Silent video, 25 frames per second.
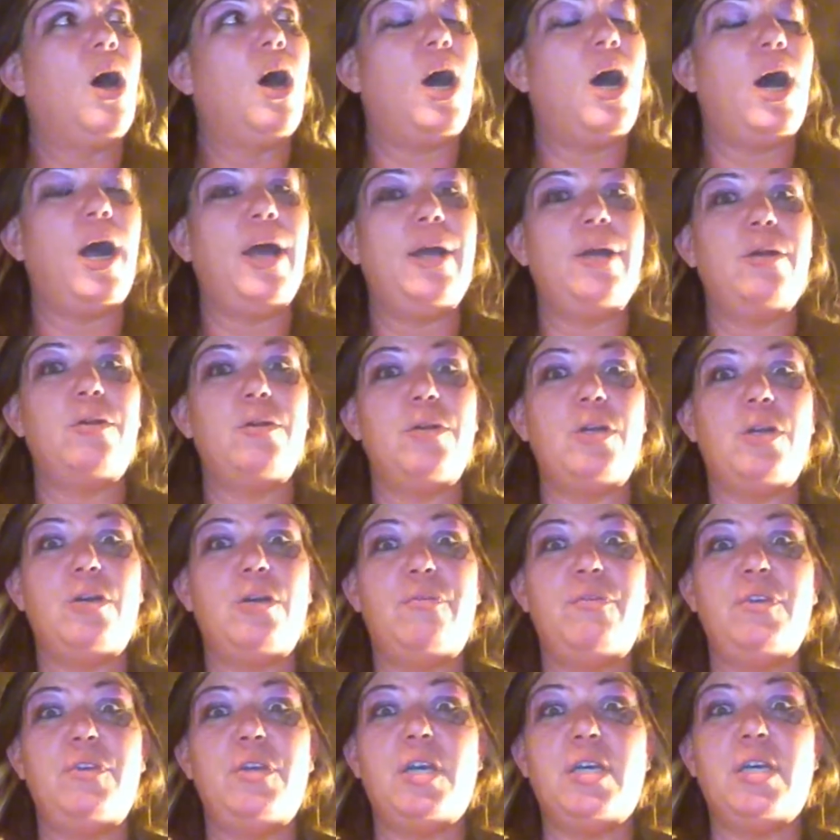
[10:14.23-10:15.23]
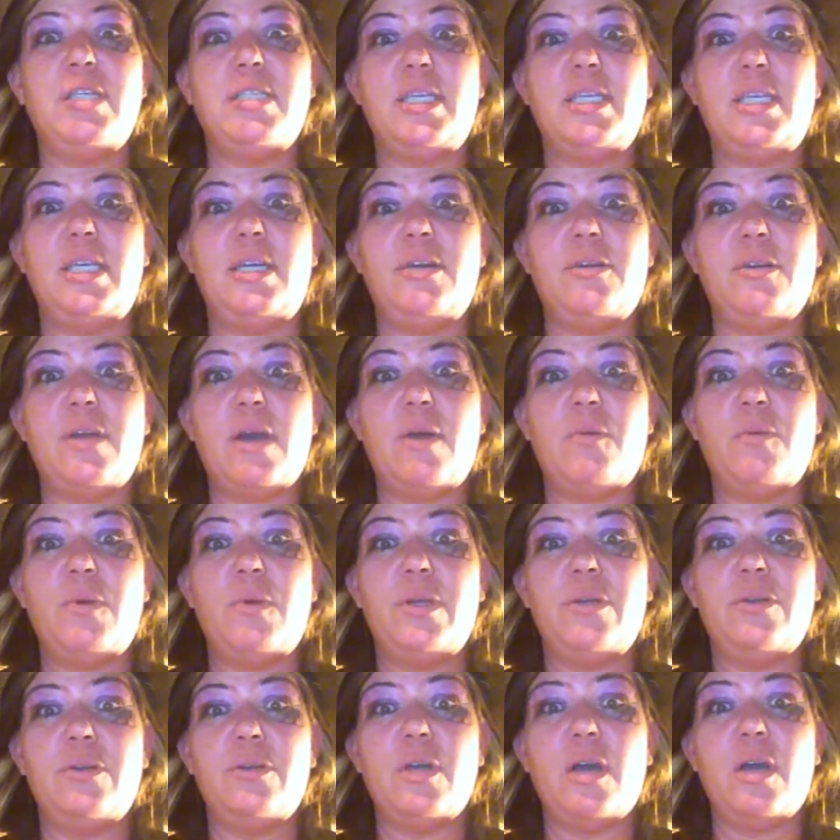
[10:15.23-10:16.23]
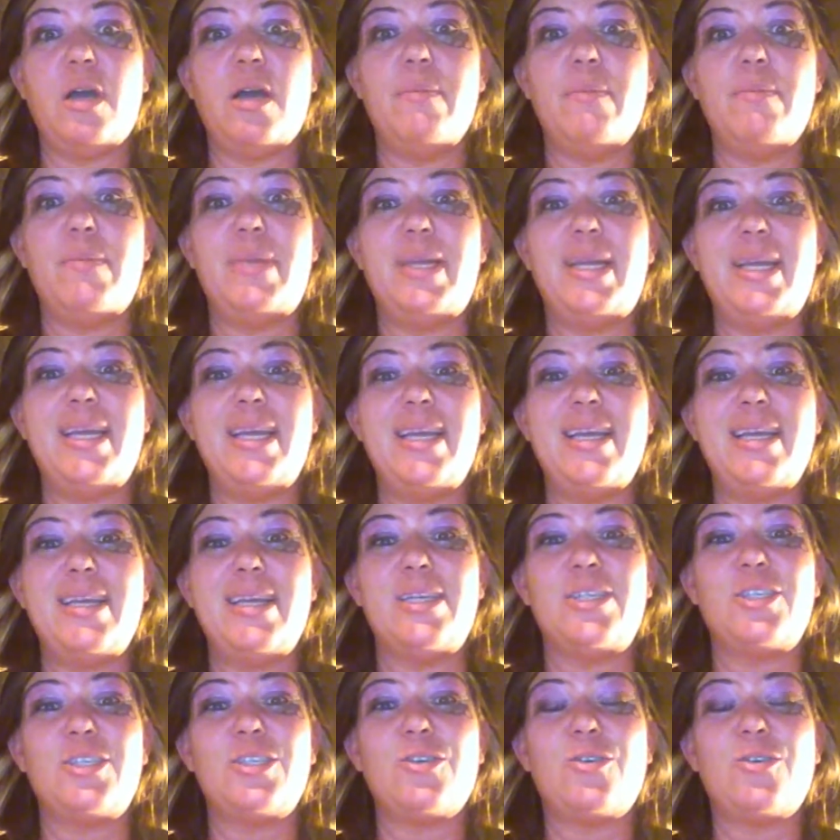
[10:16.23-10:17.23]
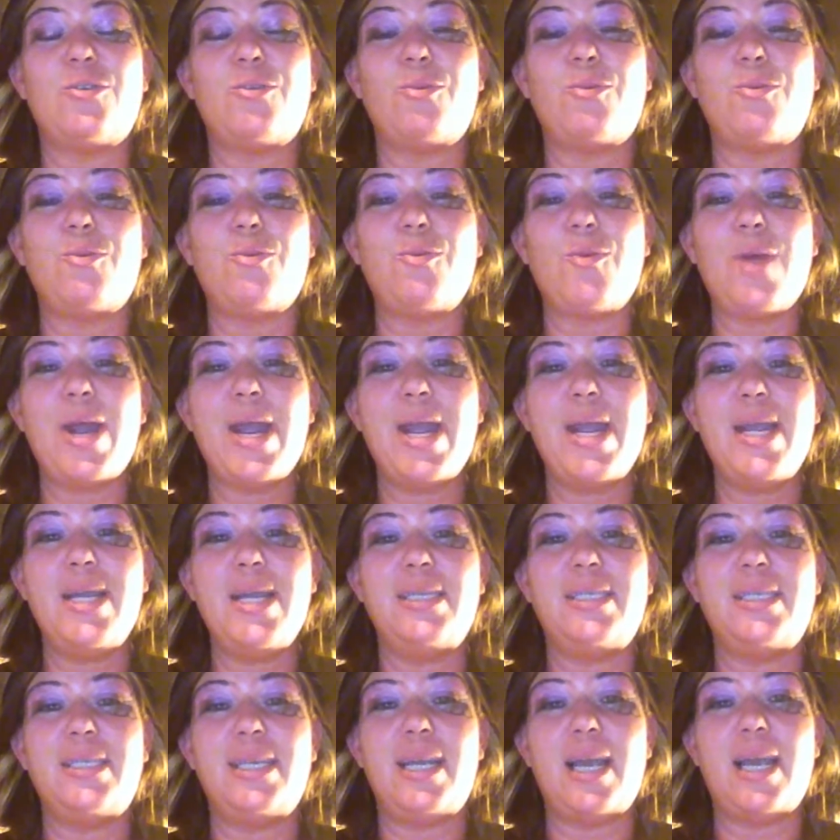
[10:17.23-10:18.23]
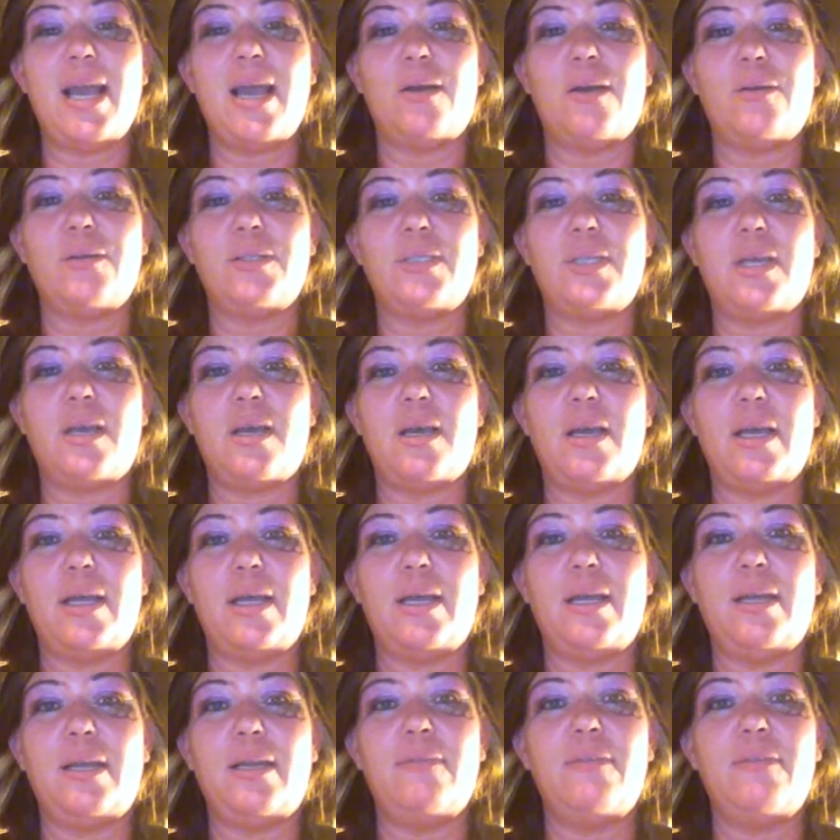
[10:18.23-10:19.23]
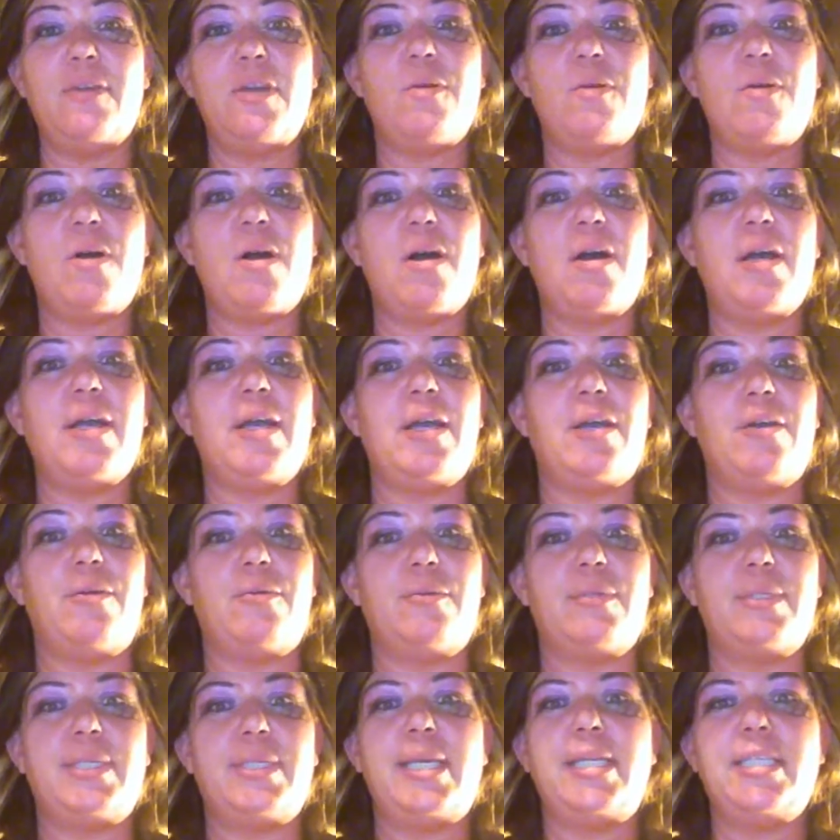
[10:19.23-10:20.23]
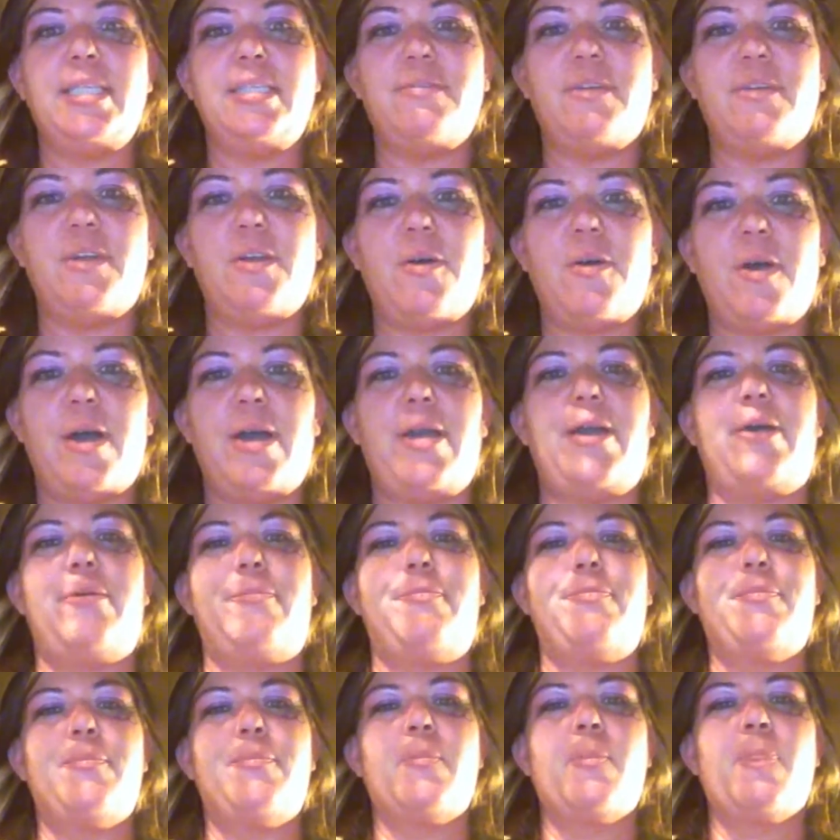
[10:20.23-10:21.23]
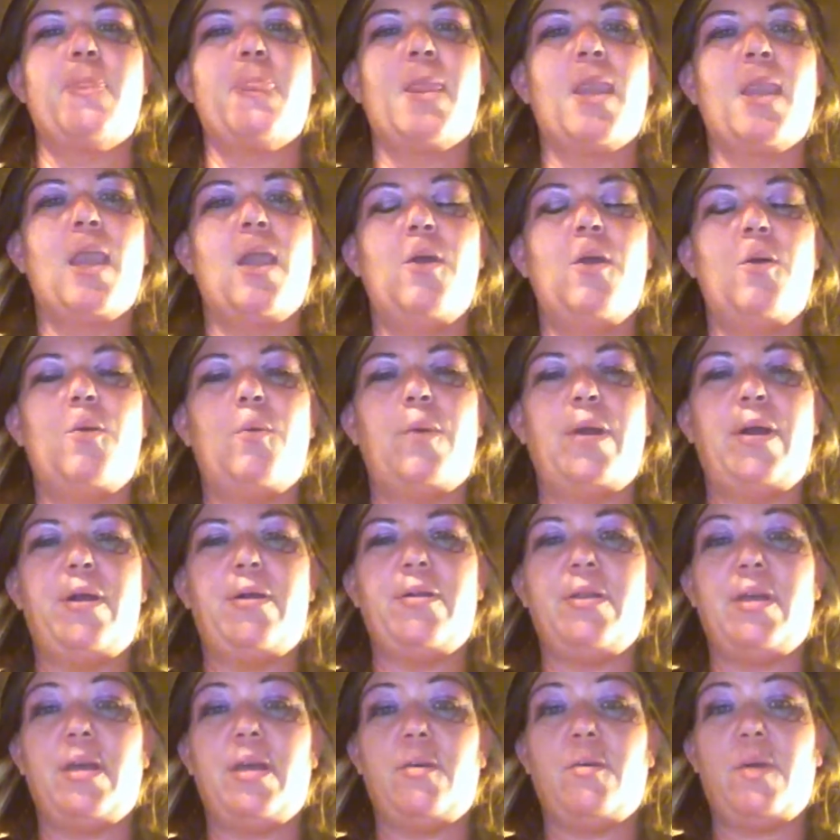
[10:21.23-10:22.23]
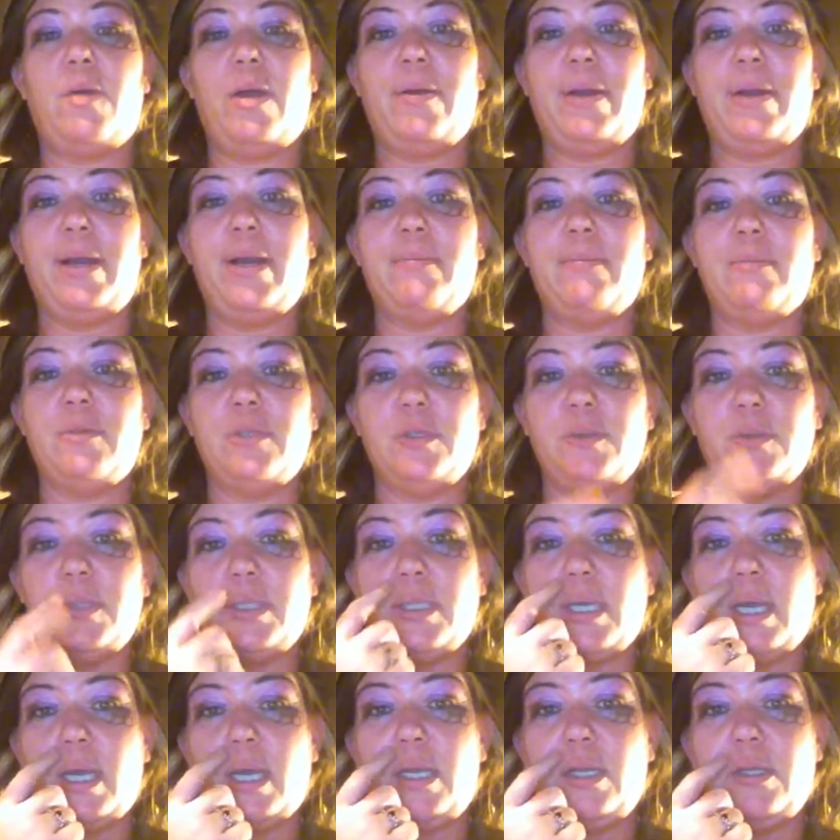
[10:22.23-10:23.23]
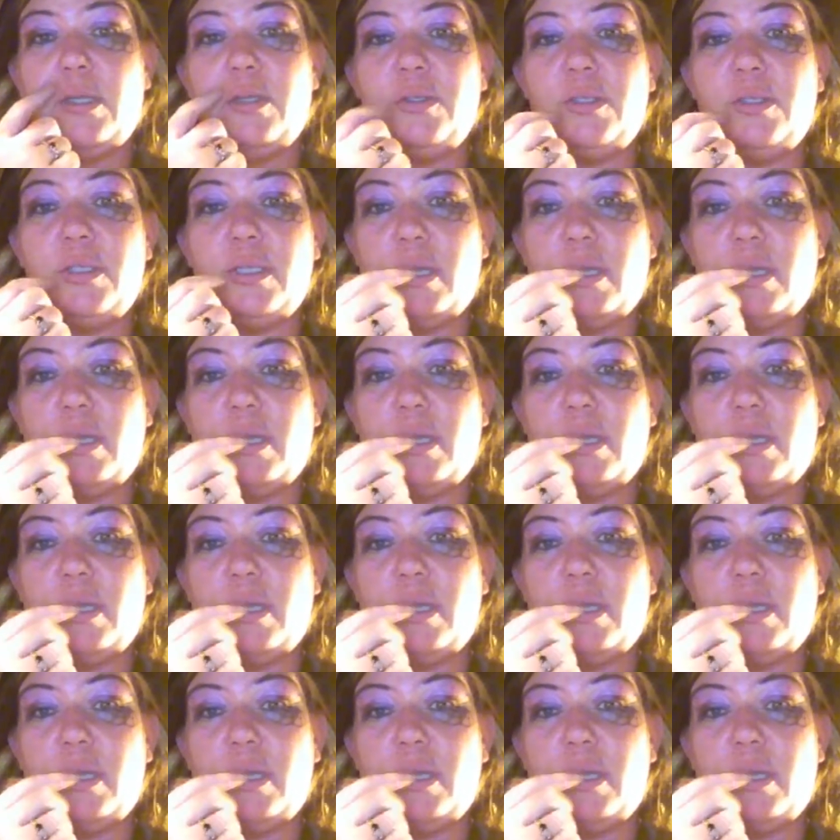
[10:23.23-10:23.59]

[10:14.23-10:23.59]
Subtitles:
I don't know if you guys can hear that wind or not, but it is crazy outside. I live in Ohio, Zanesville, Ohio, where the wild animals was cut loose